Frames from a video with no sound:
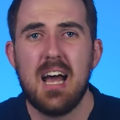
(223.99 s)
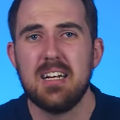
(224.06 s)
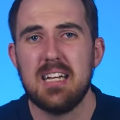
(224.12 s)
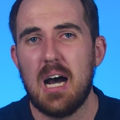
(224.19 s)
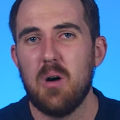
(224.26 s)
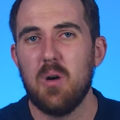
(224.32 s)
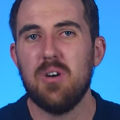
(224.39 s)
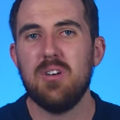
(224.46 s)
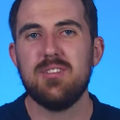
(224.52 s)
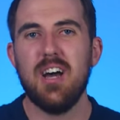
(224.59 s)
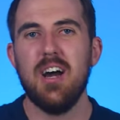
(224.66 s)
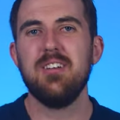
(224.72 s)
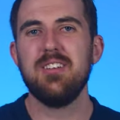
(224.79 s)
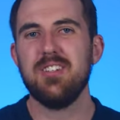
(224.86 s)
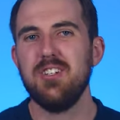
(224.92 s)
Now,
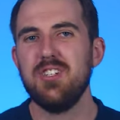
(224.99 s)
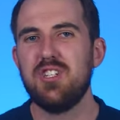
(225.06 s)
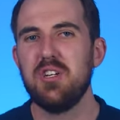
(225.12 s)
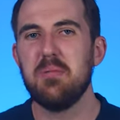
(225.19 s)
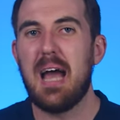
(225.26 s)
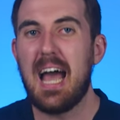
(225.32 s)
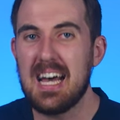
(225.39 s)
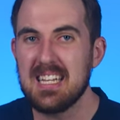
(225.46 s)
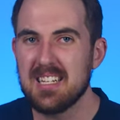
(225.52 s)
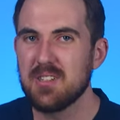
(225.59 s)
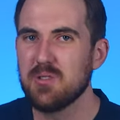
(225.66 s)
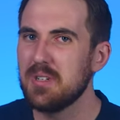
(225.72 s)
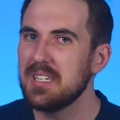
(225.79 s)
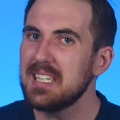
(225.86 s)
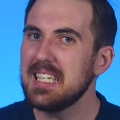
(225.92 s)
although YouTube hasn't
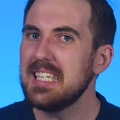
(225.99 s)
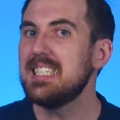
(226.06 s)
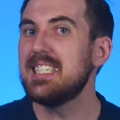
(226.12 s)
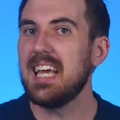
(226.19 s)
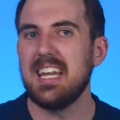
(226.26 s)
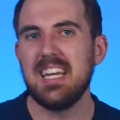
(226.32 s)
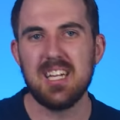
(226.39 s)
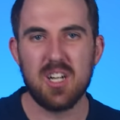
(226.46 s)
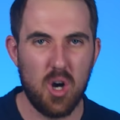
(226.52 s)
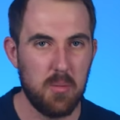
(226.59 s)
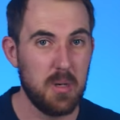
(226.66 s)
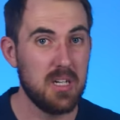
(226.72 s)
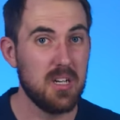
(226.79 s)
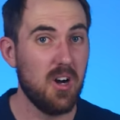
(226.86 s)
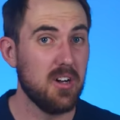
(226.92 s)
released any
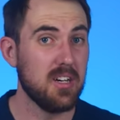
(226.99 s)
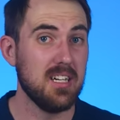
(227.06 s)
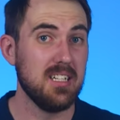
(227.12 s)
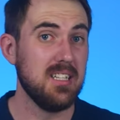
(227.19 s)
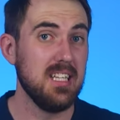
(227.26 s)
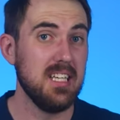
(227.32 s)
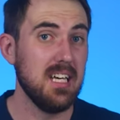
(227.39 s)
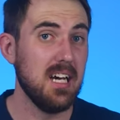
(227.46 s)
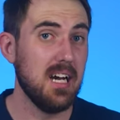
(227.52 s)
comment on the